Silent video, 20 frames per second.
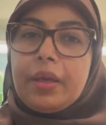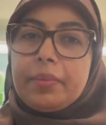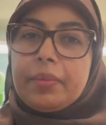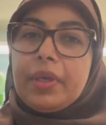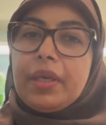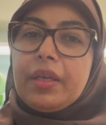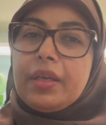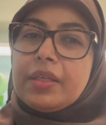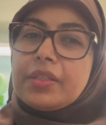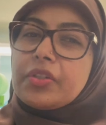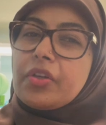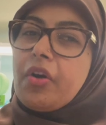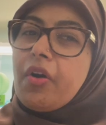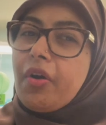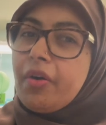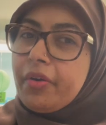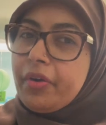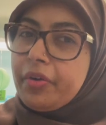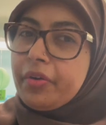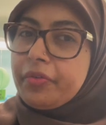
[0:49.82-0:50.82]
it is
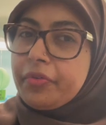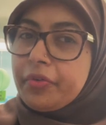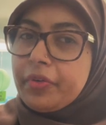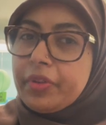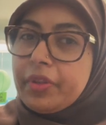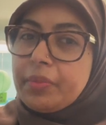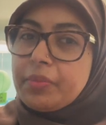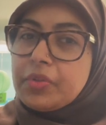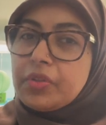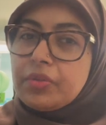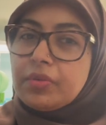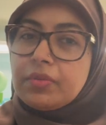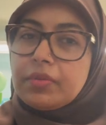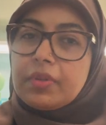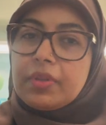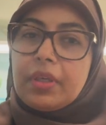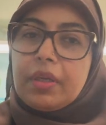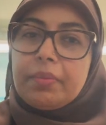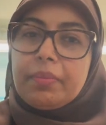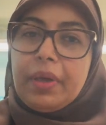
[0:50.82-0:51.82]
harder for them to
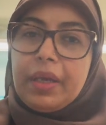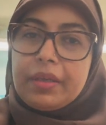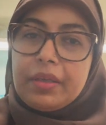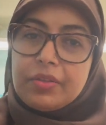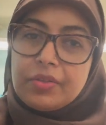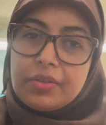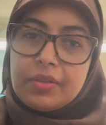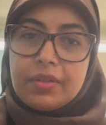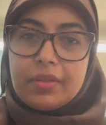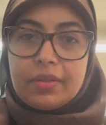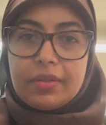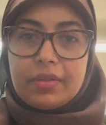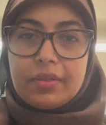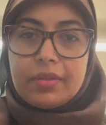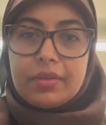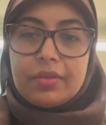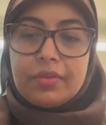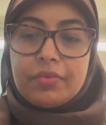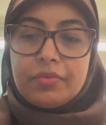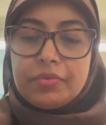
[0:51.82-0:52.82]
get back into the
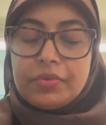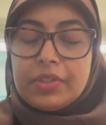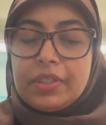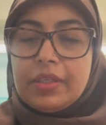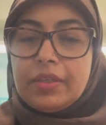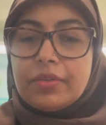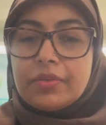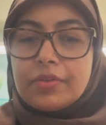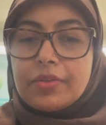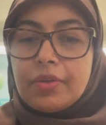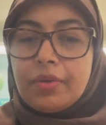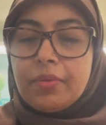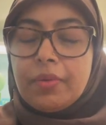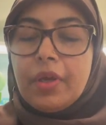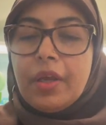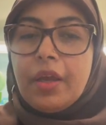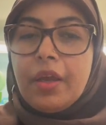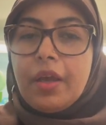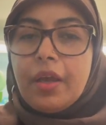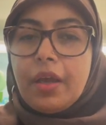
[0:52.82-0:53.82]
routine. So
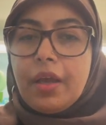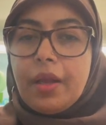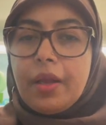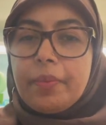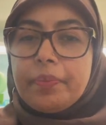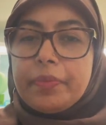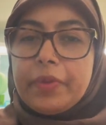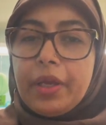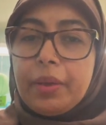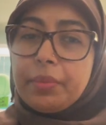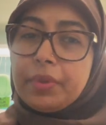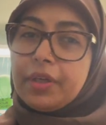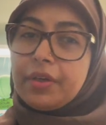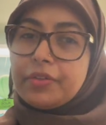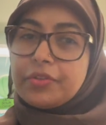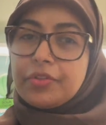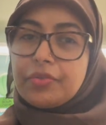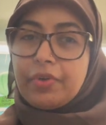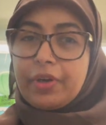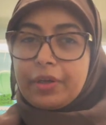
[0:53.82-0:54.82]
I'm
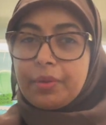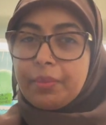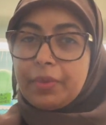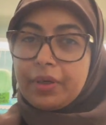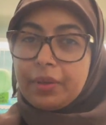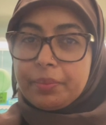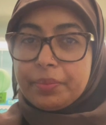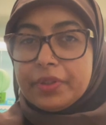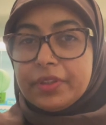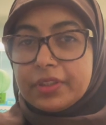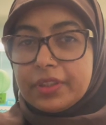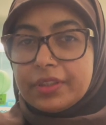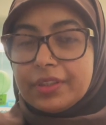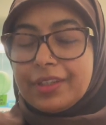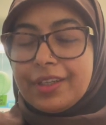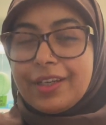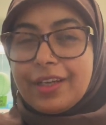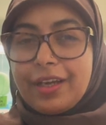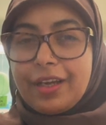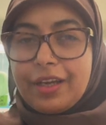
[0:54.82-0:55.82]
here to recommend a book
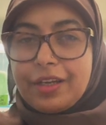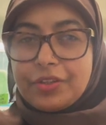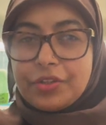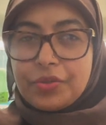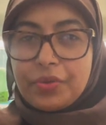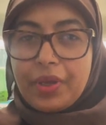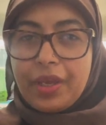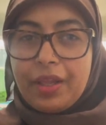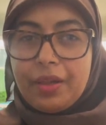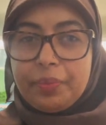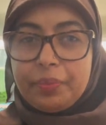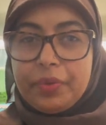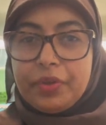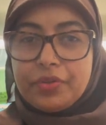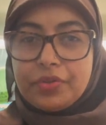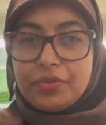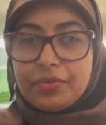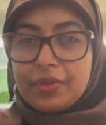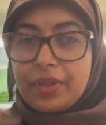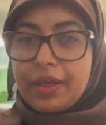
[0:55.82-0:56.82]
to help you
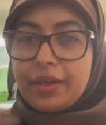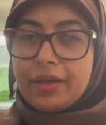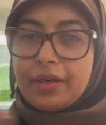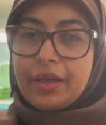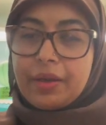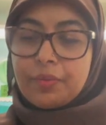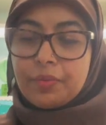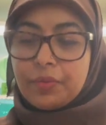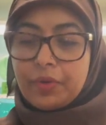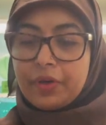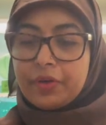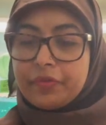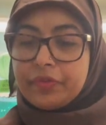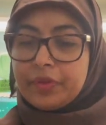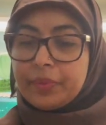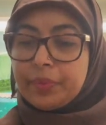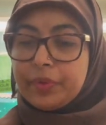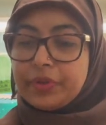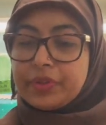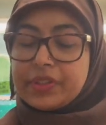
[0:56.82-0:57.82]
do that. And one of
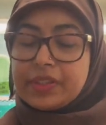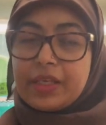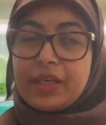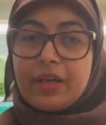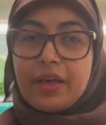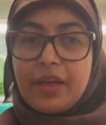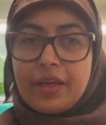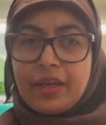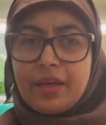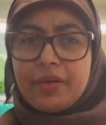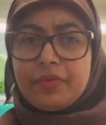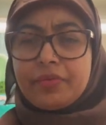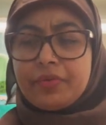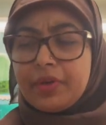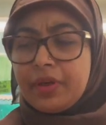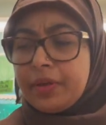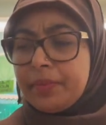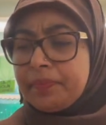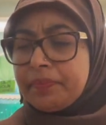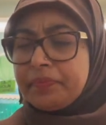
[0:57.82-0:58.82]
the books that I have,
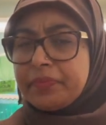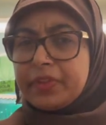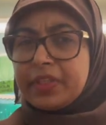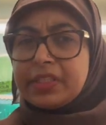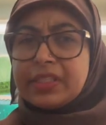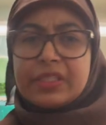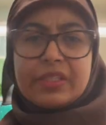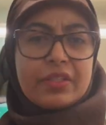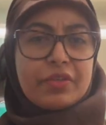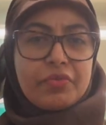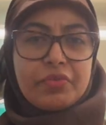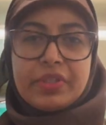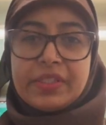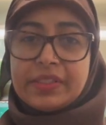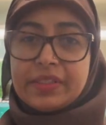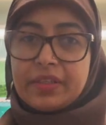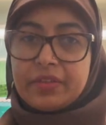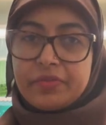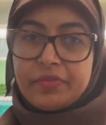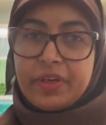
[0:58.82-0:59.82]
this is a
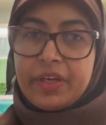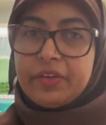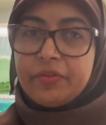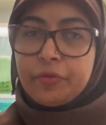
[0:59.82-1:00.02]
recent find